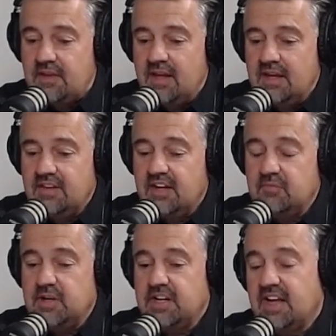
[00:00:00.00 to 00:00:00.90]
and that
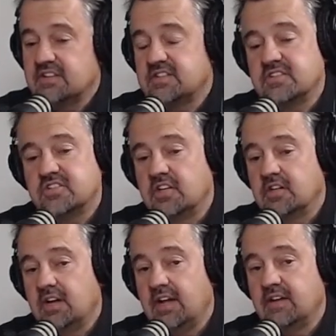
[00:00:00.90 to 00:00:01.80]
have been announced this
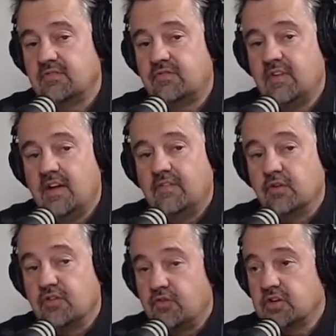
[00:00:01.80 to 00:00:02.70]
year. And
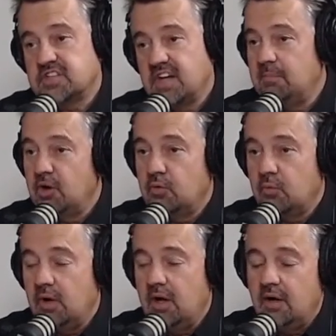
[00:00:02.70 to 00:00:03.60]
for the first time,
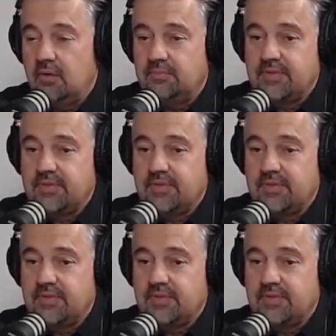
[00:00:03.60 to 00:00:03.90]
our